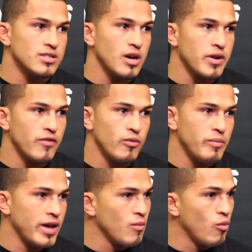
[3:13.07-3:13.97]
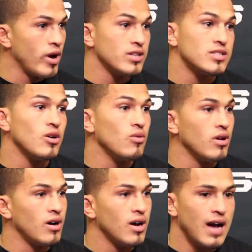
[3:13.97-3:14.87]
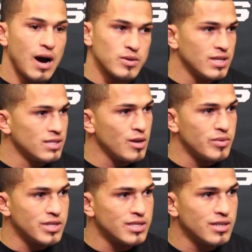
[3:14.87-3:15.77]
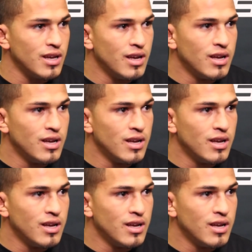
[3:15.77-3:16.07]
So, I mean, if we make him wait so long, I was in that same position.